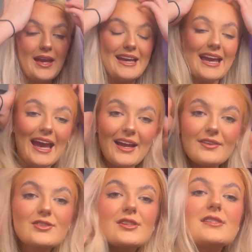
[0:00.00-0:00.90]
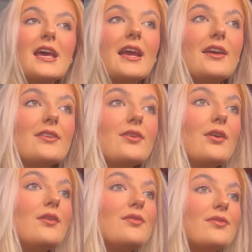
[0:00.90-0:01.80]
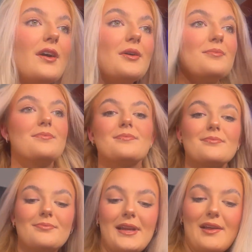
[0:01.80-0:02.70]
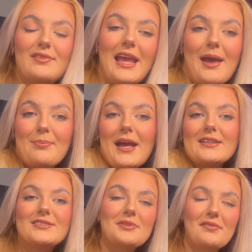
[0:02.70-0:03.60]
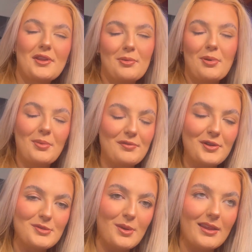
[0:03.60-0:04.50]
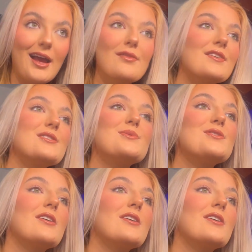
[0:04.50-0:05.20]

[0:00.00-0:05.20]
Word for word: Okay, just taken off oh, my lovely headband, even though you probably thought it was part of the outfit because it was so